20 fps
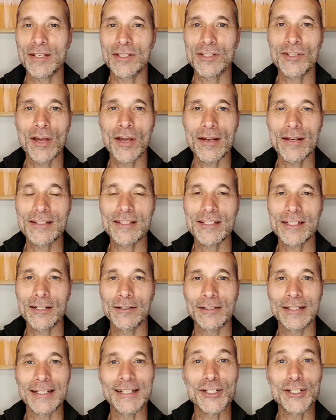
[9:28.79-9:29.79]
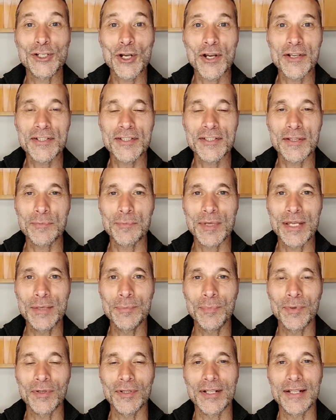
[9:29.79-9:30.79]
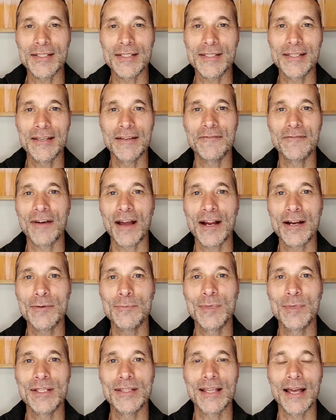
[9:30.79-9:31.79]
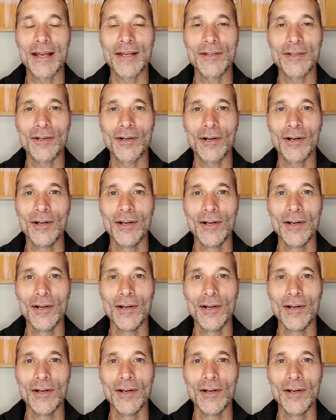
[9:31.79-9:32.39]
It's not necessarily just the people, it's the environment that you're